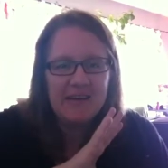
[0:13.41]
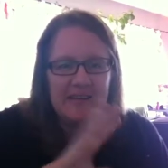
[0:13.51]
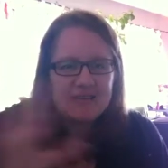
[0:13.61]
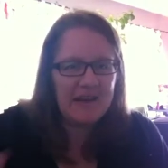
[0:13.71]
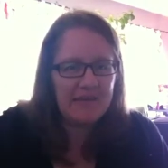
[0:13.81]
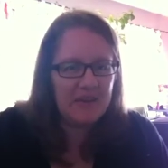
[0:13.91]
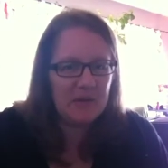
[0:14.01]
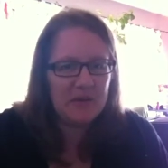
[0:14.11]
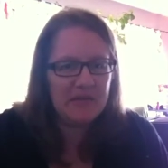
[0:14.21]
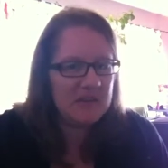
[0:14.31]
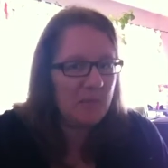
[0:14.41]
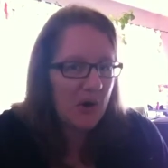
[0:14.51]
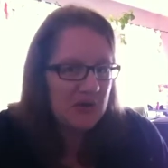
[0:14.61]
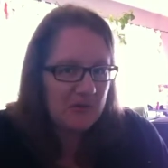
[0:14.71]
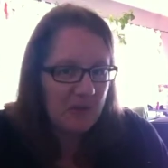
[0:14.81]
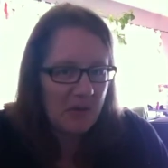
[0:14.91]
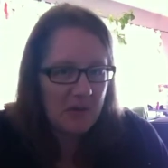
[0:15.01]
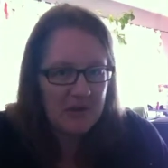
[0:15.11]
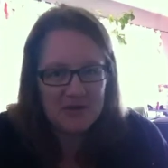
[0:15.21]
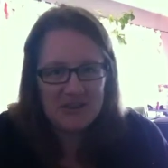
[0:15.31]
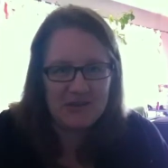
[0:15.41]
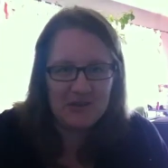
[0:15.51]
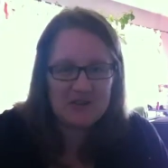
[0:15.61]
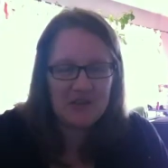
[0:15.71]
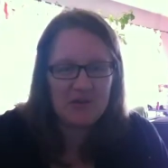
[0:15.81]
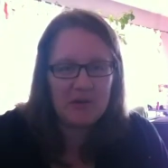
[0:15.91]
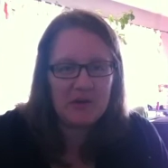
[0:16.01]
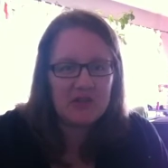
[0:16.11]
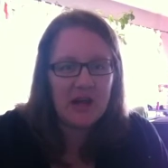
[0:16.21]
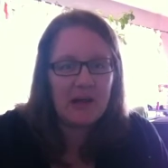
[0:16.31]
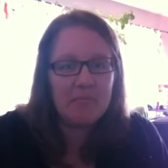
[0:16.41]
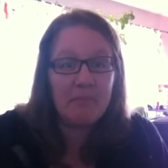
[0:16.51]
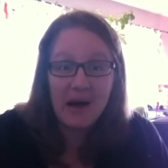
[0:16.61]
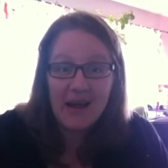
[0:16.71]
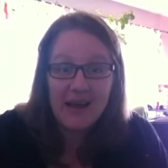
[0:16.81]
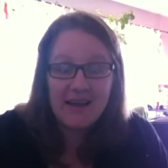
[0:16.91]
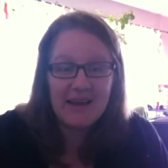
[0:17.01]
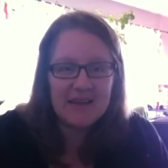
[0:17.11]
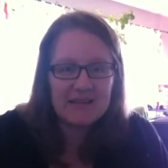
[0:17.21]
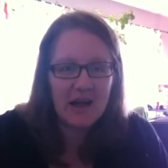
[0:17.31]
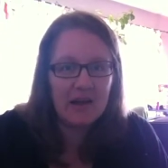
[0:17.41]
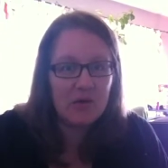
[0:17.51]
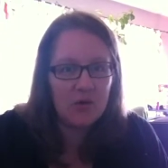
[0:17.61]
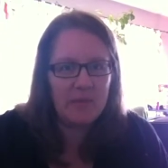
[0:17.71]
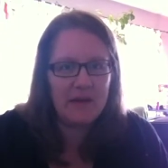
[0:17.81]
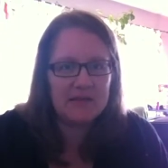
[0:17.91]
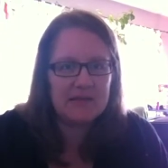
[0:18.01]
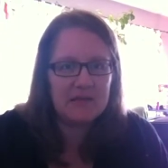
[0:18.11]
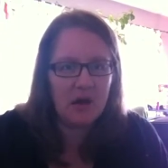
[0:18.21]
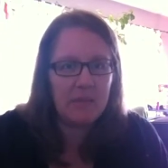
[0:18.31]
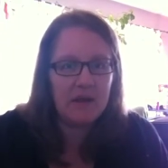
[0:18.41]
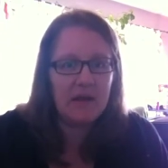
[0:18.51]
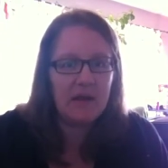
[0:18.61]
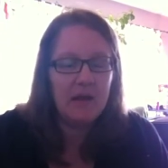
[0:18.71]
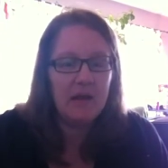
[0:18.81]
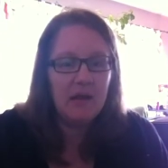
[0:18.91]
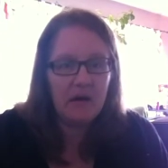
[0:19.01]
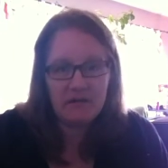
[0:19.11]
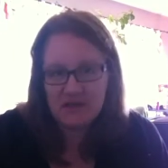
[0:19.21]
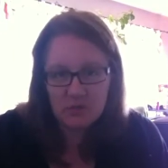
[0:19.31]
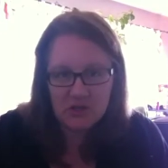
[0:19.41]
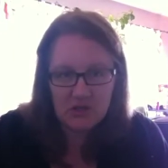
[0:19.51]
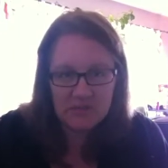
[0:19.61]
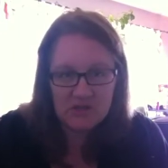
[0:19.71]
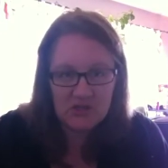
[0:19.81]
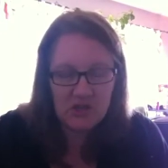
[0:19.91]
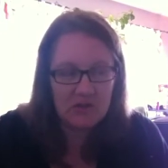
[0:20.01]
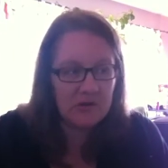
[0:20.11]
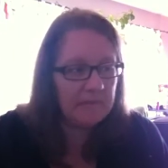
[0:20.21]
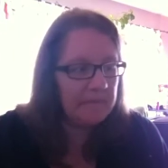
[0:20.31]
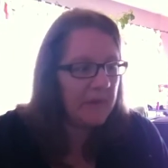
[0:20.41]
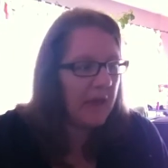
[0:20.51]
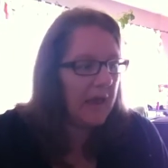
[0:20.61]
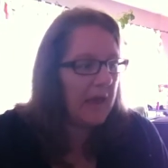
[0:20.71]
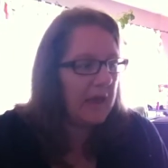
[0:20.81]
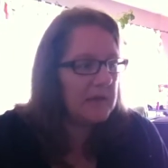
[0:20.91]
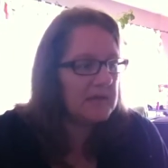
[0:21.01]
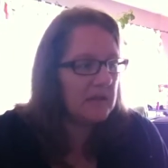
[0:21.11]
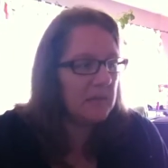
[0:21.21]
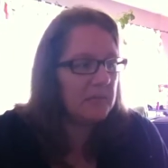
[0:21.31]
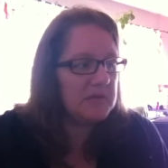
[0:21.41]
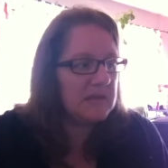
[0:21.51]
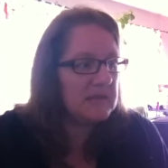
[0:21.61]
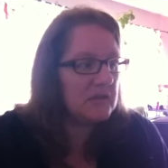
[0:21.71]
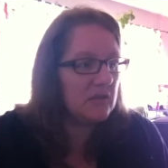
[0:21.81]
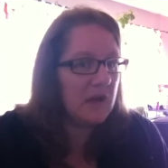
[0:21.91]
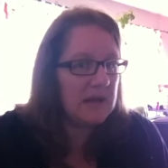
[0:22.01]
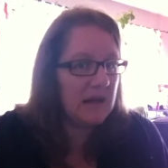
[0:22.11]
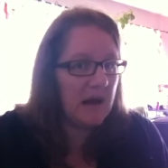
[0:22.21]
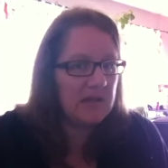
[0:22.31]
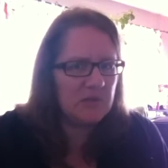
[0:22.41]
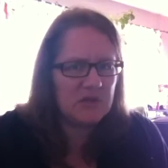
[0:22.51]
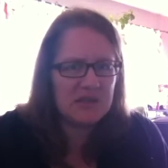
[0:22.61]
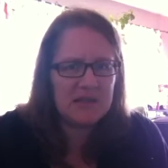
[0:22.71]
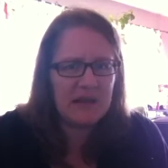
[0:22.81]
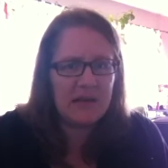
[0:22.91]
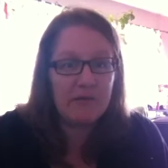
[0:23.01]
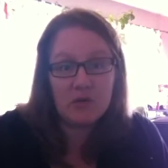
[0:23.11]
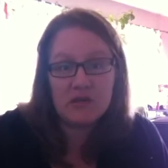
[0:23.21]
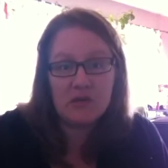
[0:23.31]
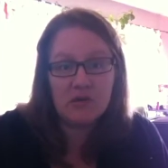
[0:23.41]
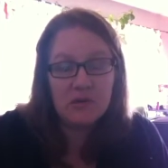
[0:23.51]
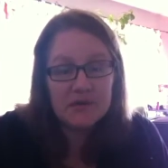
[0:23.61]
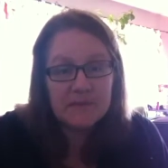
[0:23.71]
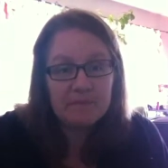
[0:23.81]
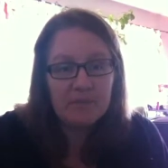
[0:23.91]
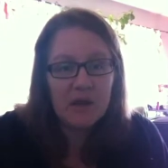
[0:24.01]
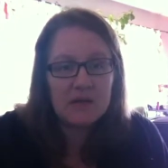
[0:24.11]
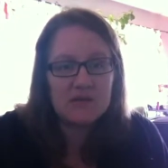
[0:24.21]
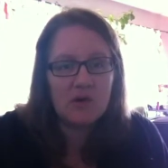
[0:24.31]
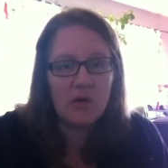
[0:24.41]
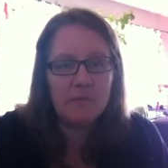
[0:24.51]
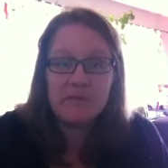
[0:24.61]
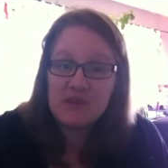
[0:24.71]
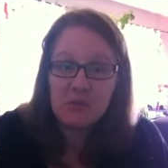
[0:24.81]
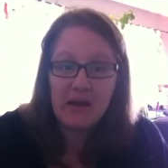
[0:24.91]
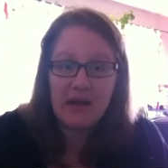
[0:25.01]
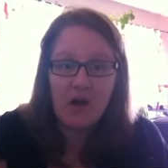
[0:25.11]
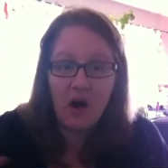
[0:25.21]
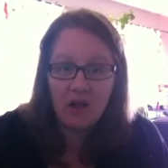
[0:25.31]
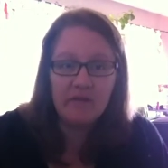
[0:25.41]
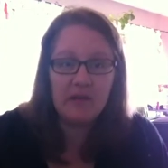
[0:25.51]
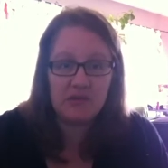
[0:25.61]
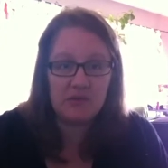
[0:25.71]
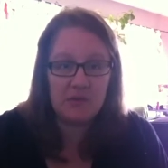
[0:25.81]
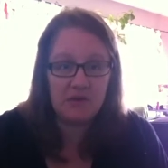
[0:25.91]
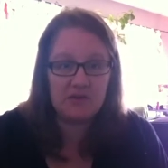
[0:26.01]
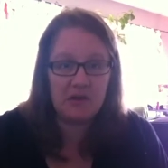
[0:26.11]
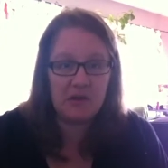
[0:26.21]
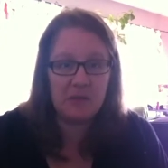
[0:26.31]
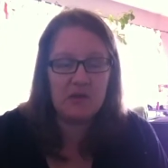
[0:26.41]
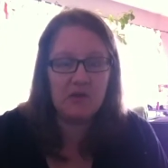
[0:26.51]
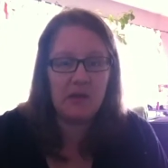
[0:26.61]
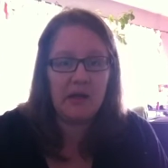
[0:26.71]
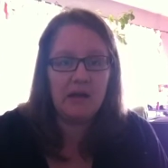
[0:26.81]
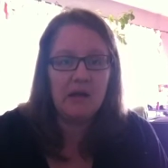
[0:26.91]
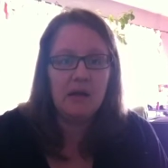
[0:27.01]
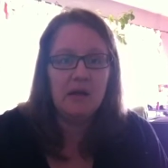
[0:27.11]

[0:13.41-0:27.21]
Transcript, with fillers: it's kind of a little bit of a departure from what we usually do on Genderqueer Chat. But it's kind of cool because the topic of these workshops is gender and it's going to be presented to grade 9s, which is like 14 year olds. And so this week, all of the contributors are going to be doing